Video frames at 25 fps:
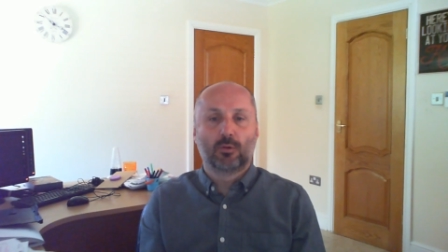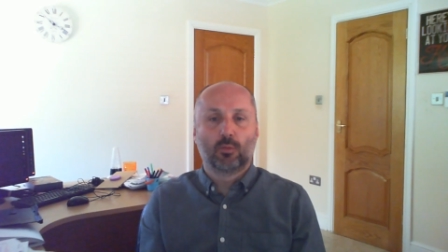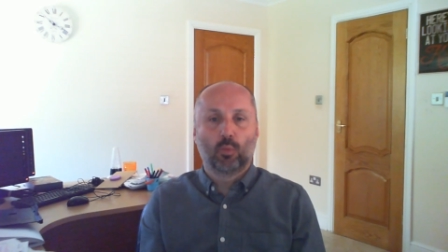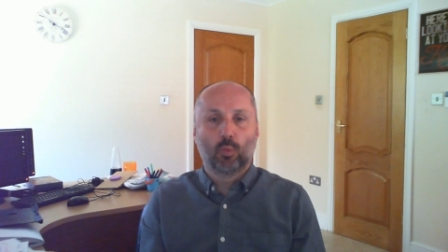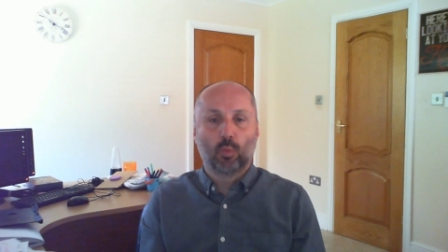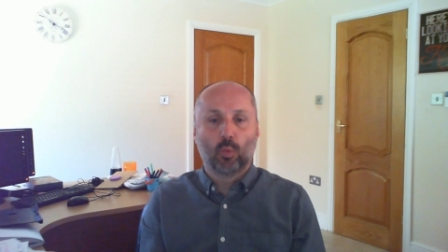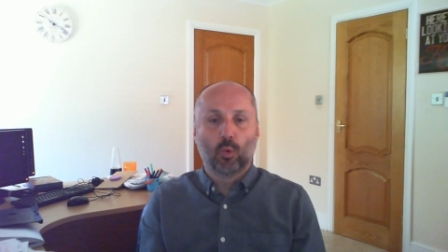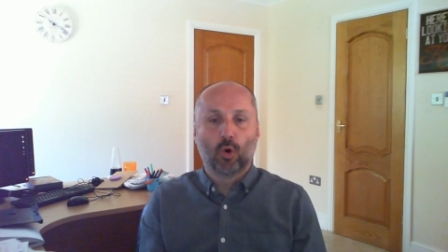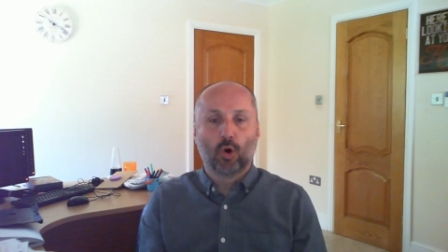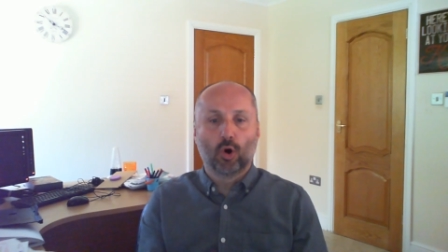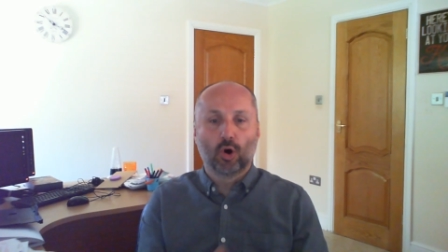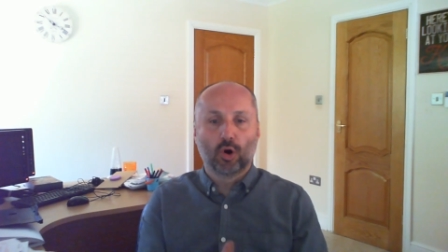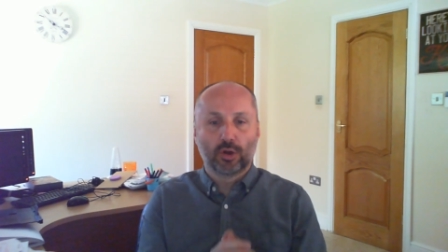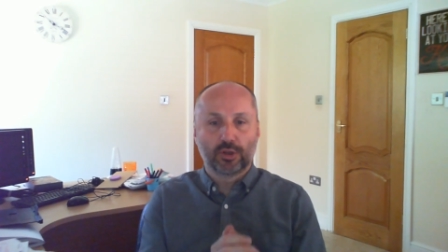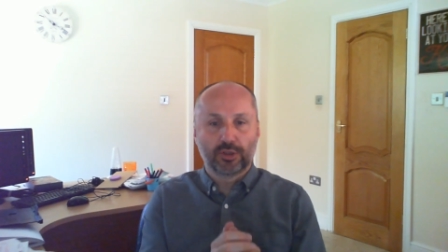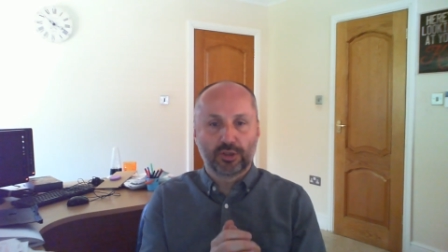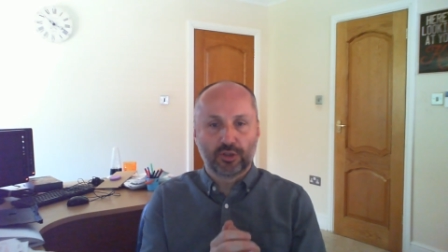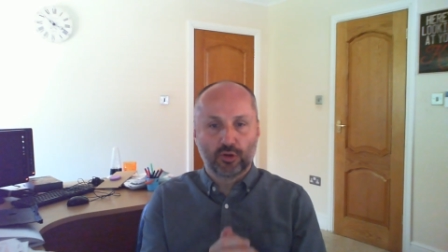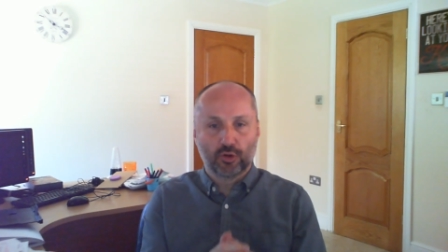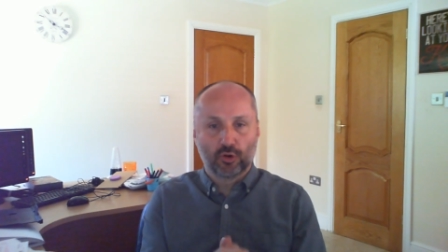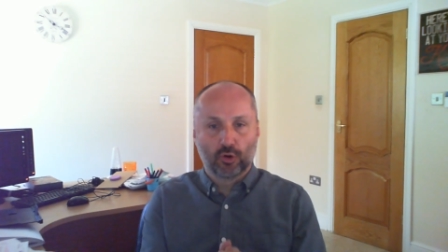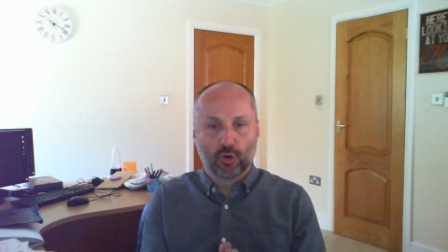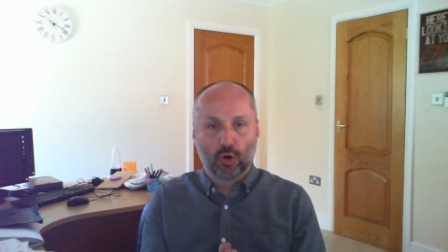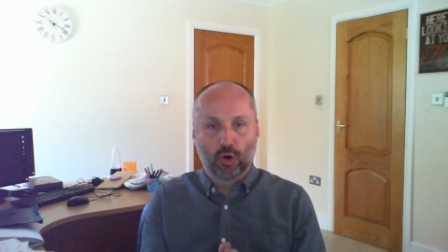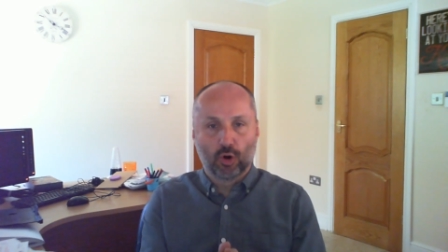what
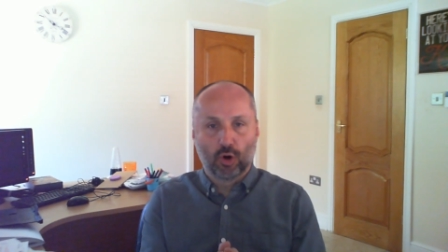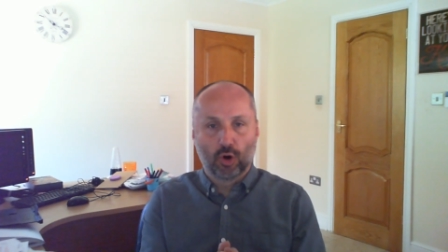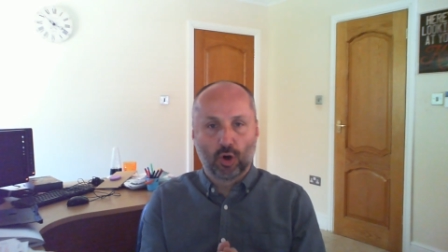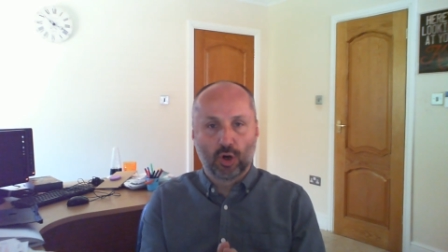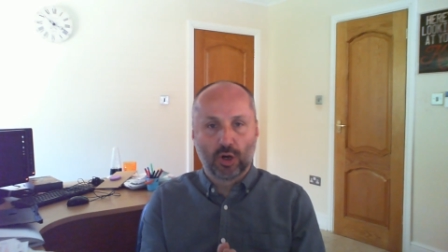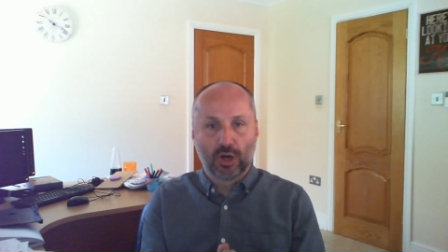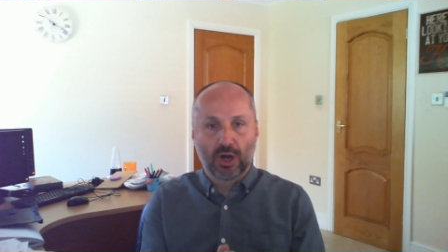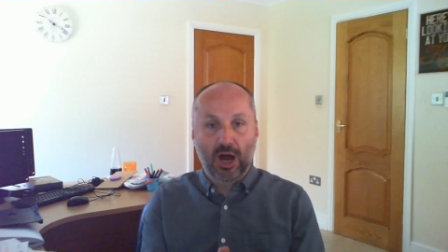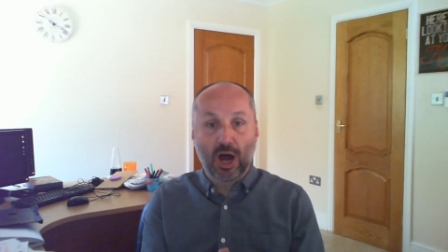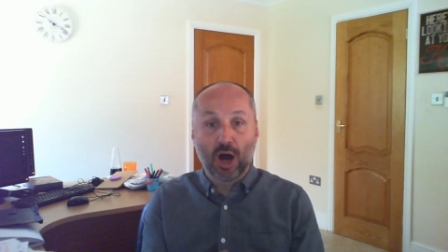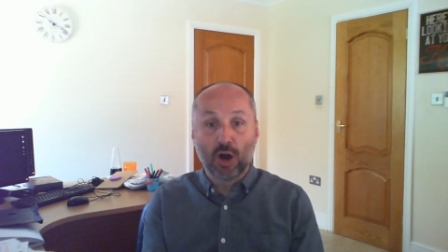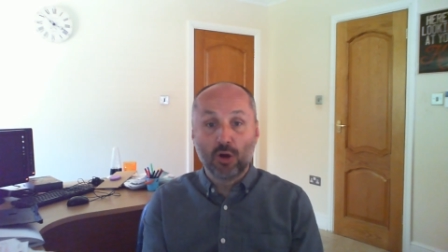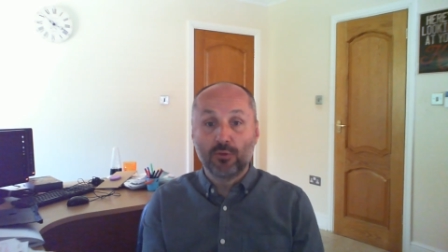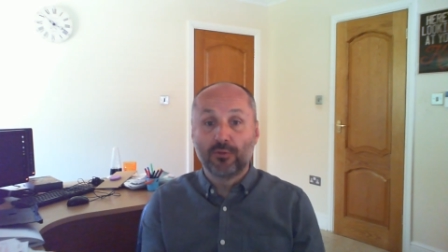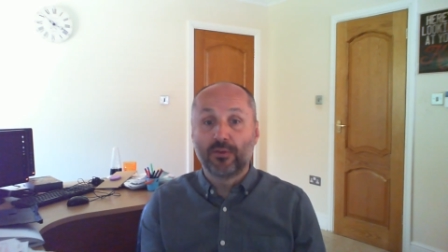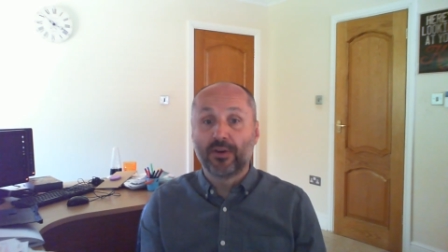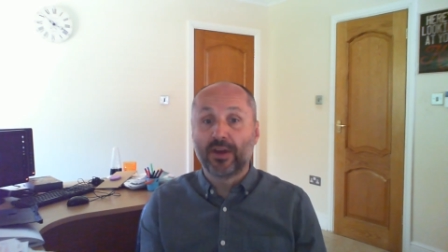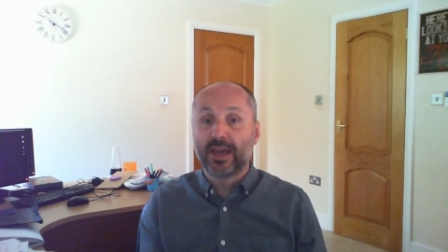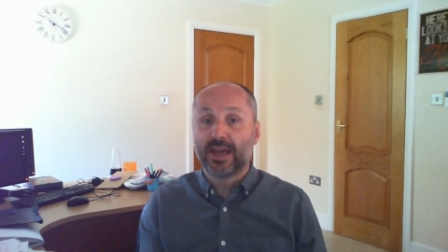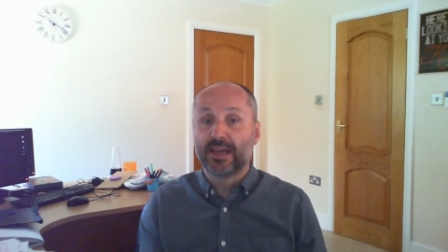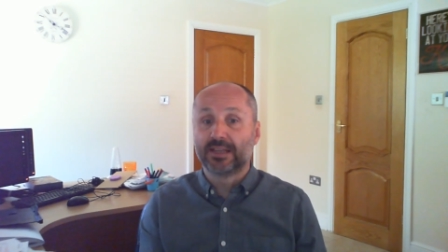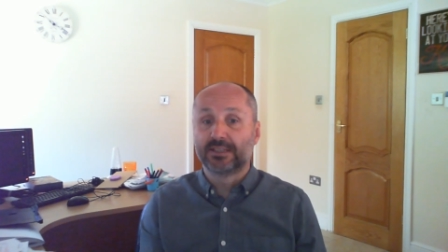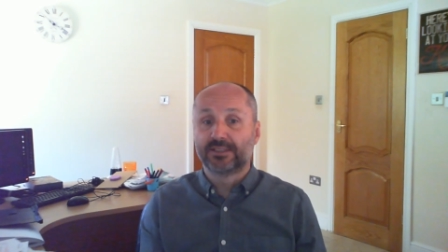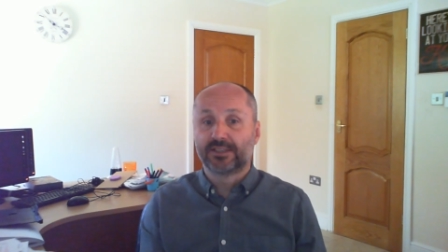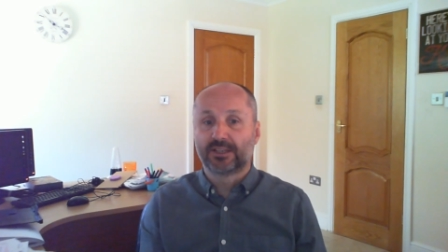your
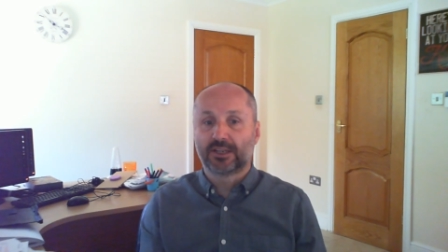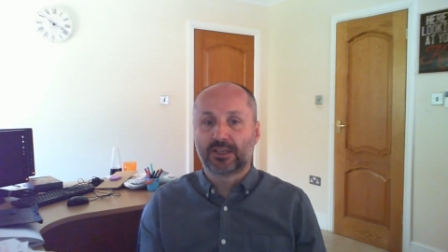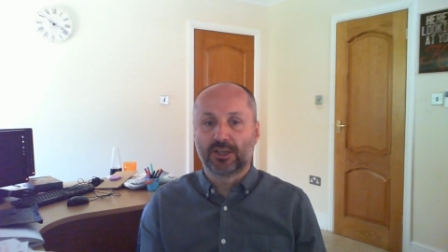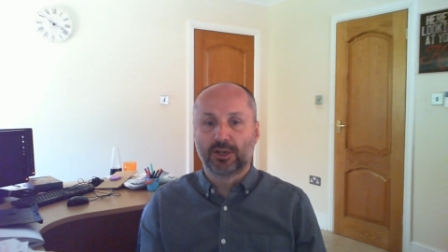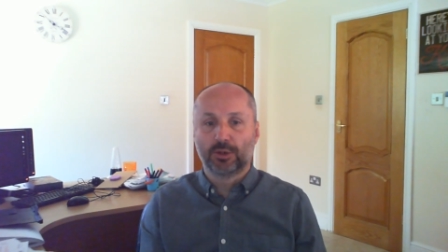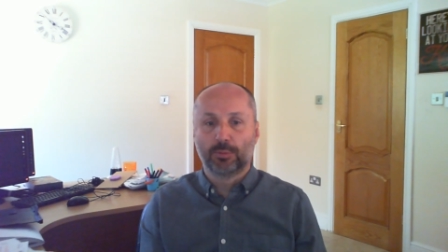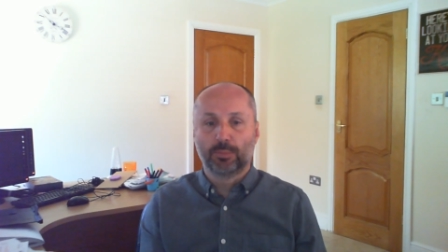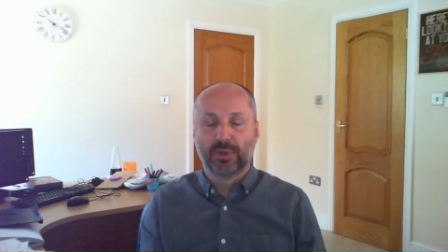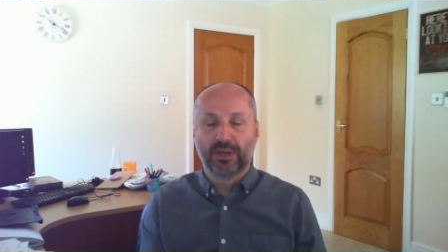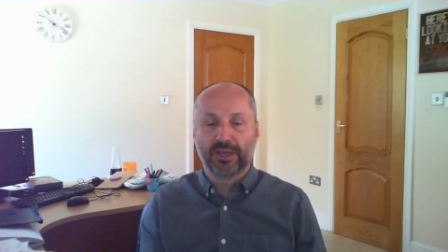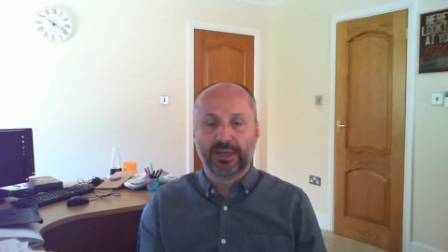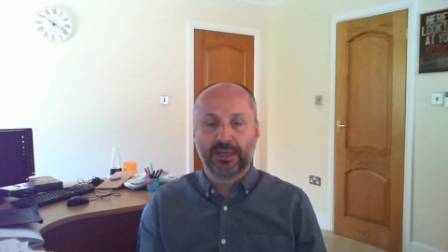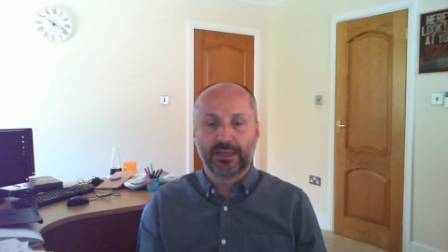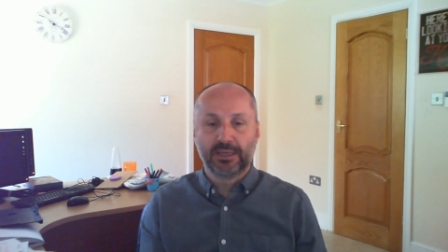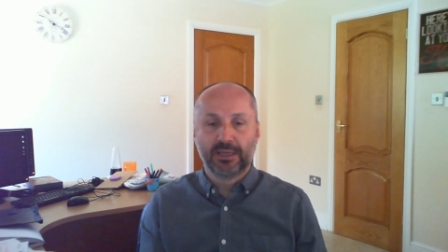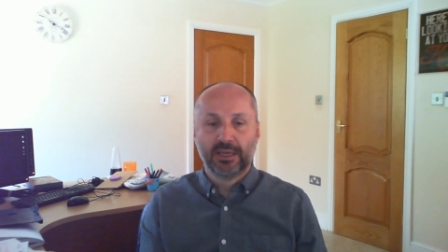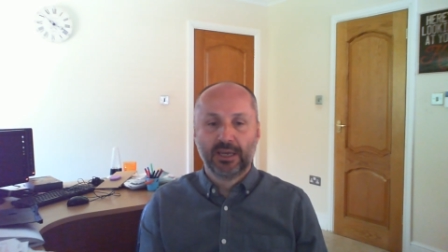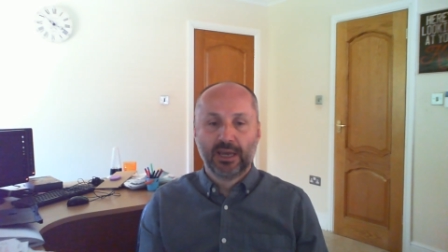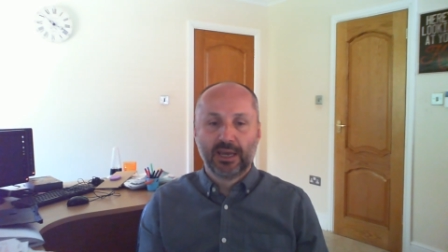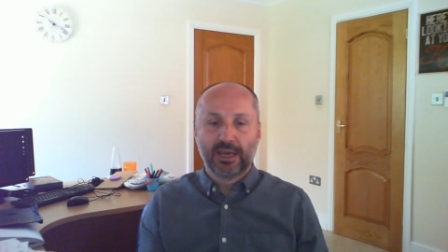overheads are going to be,